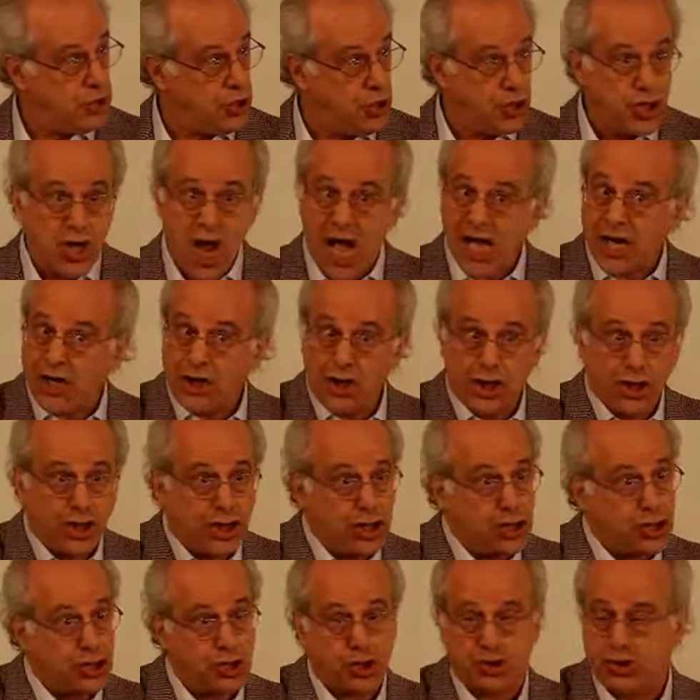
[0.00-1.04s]
You're not going to
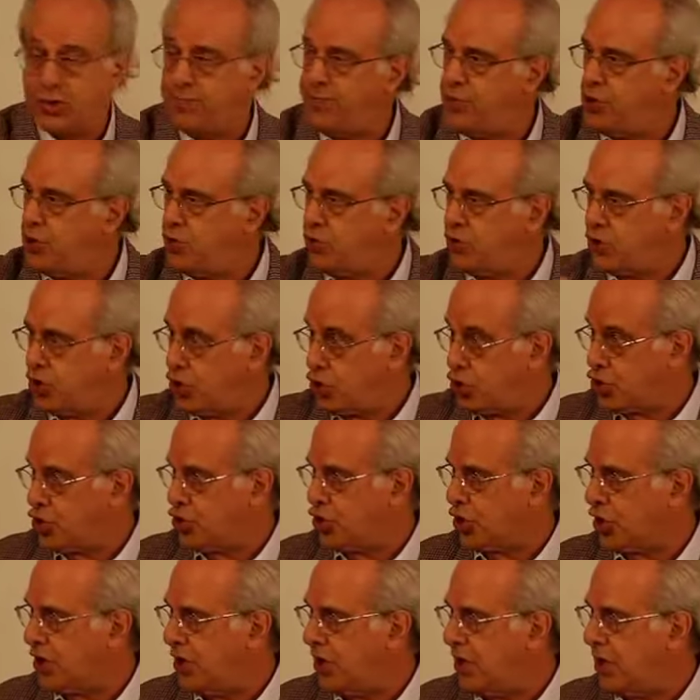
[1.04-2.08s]
distribute the
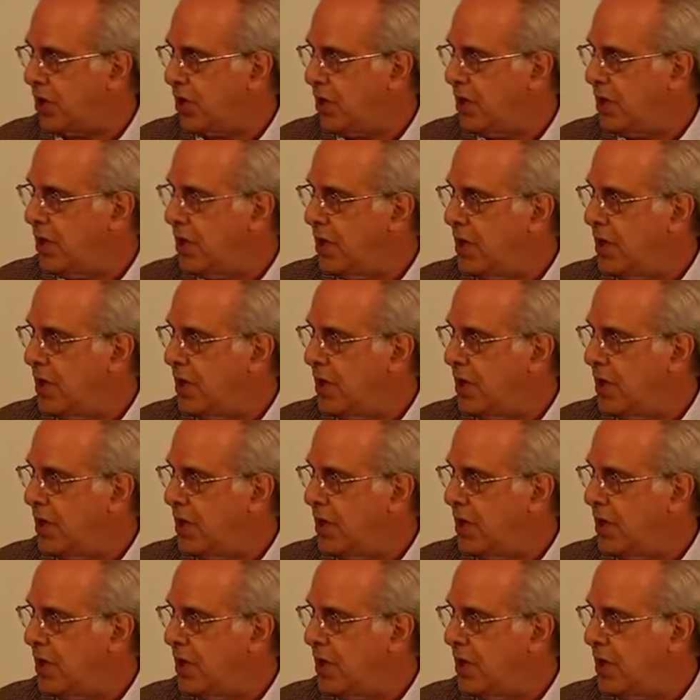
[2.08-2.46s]
turkey